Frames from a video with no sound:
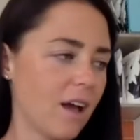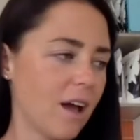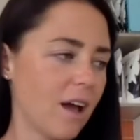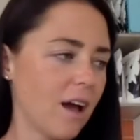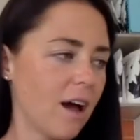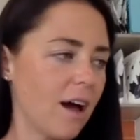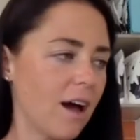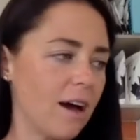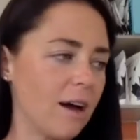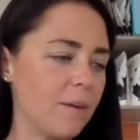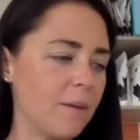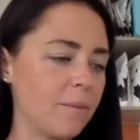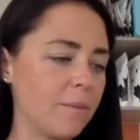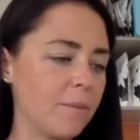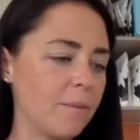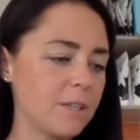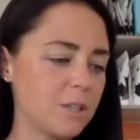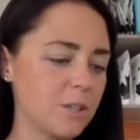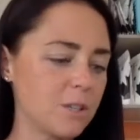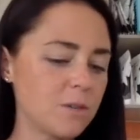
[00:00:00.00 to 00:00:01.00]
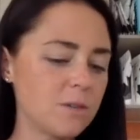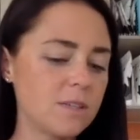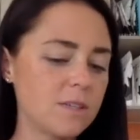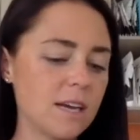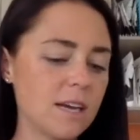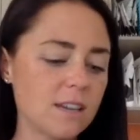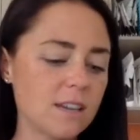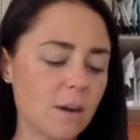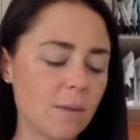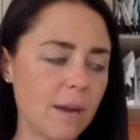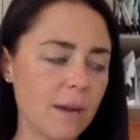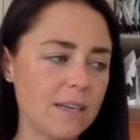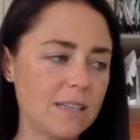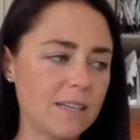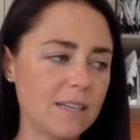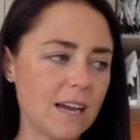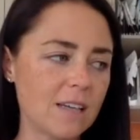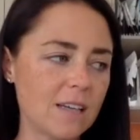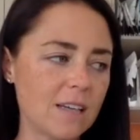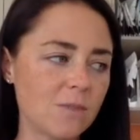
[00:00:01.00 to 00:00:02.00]
But Tuesdays are my
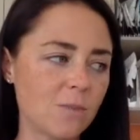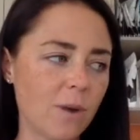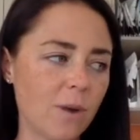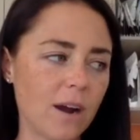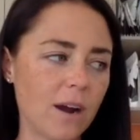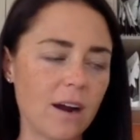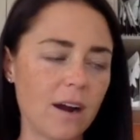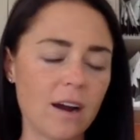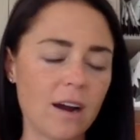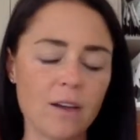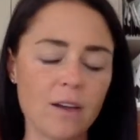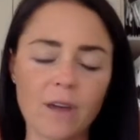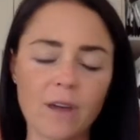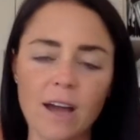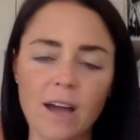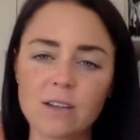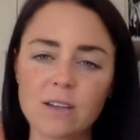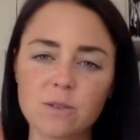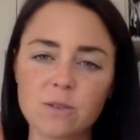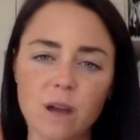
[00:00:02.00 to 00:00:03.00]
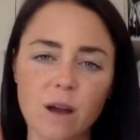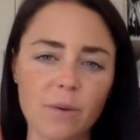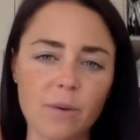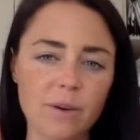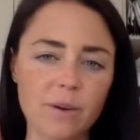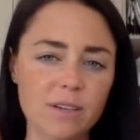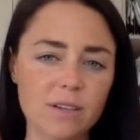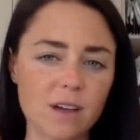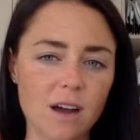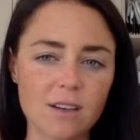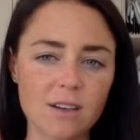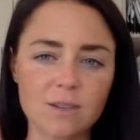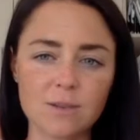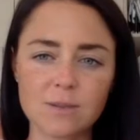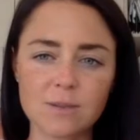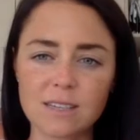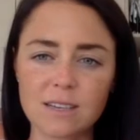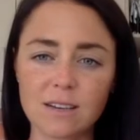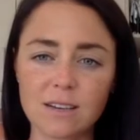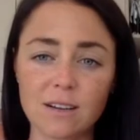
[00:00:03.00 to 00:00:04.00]
days where if I do not want to talk to a
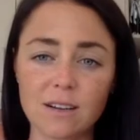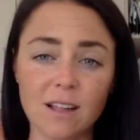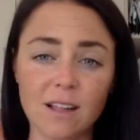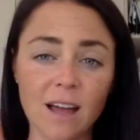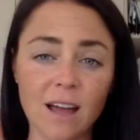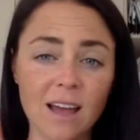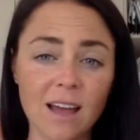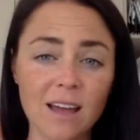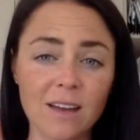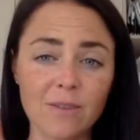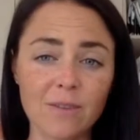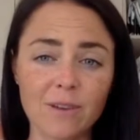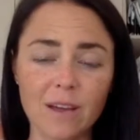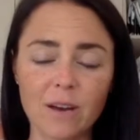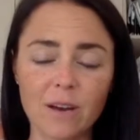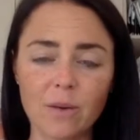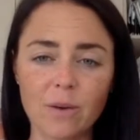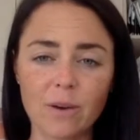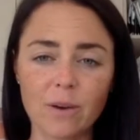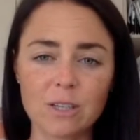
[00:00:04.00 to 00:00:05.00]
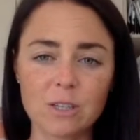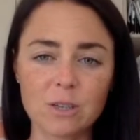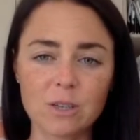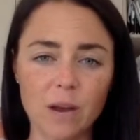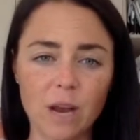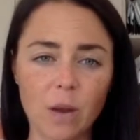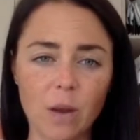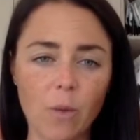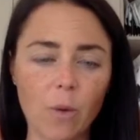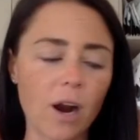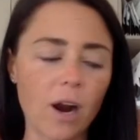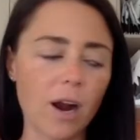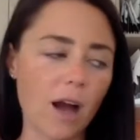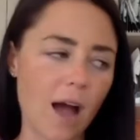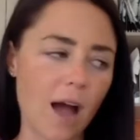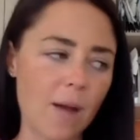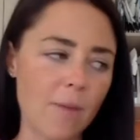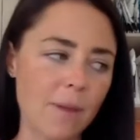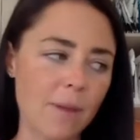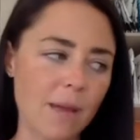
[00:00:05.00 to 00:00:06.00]
single client, if I don't want to do any work, I
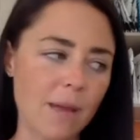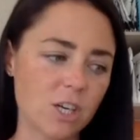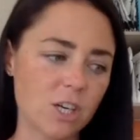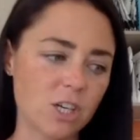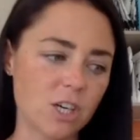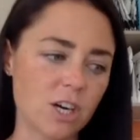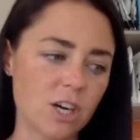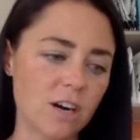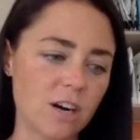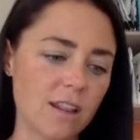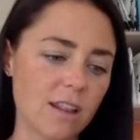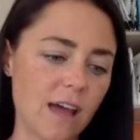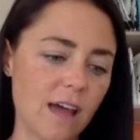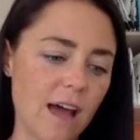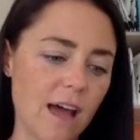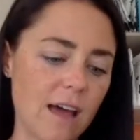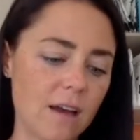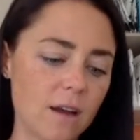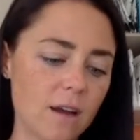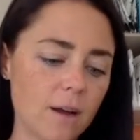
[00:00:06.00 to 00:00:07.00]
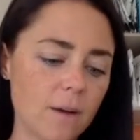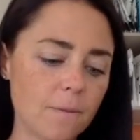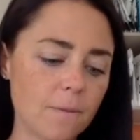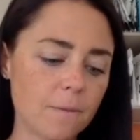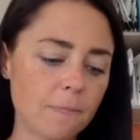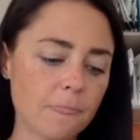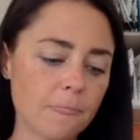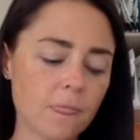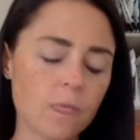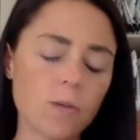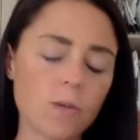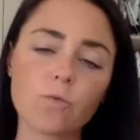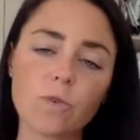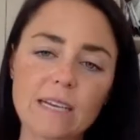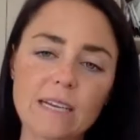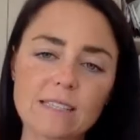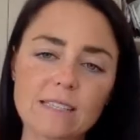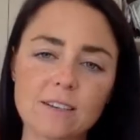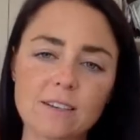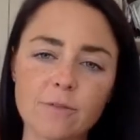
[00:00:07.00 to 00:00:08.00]
make sure that the
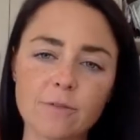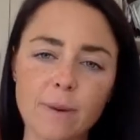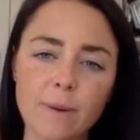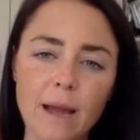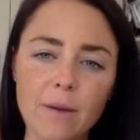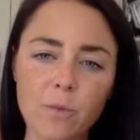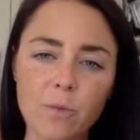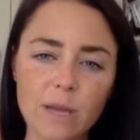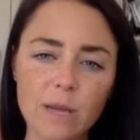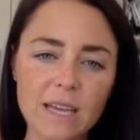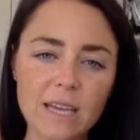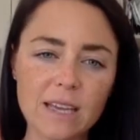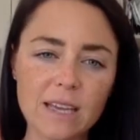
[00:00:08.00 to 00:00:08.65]
rest of my week